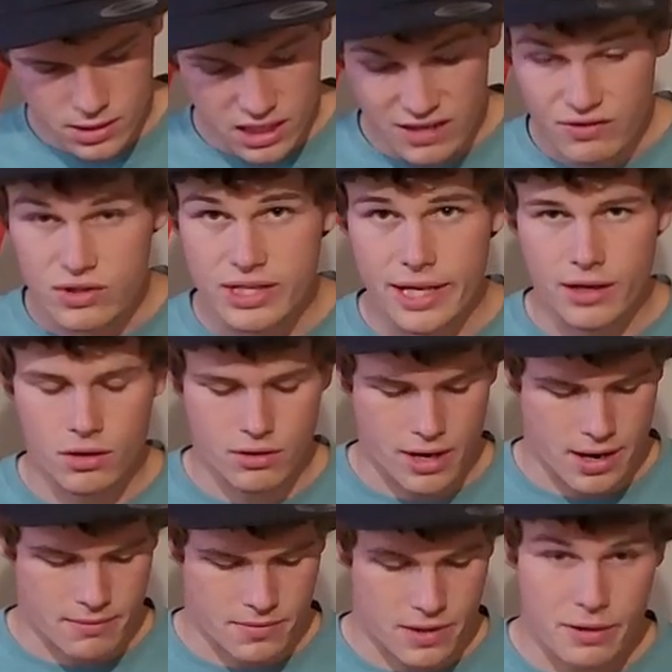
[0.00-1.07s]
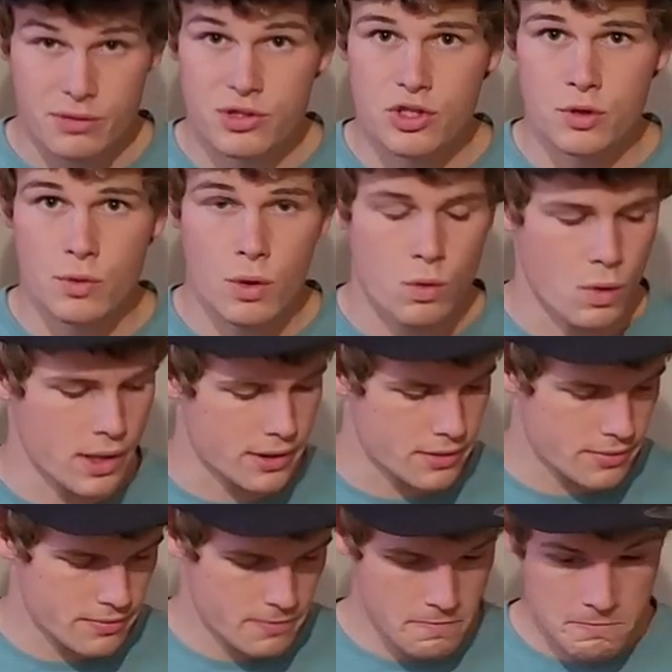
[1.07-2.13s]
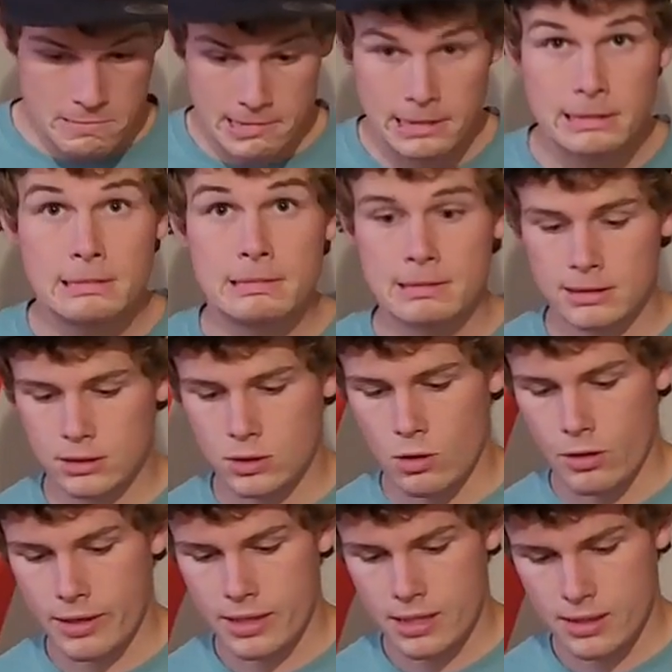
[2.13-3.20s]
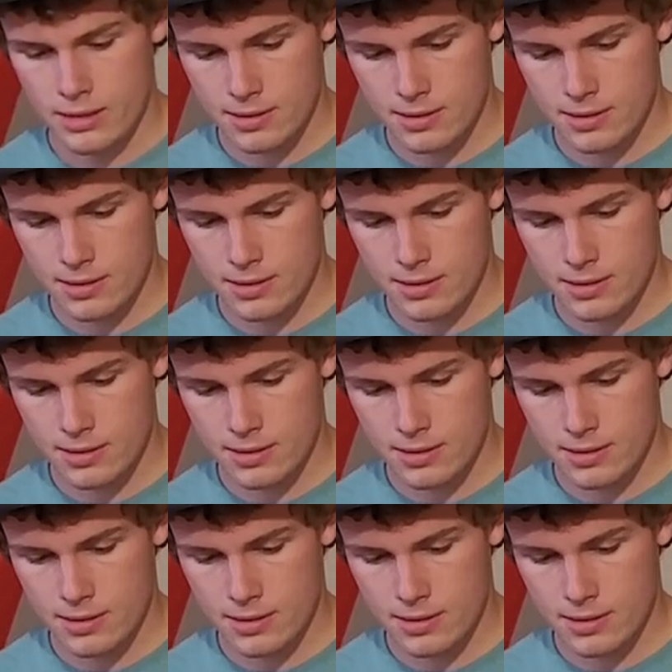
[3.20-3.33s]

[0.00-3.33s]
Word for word: Give or take a gram, that was 201. All right.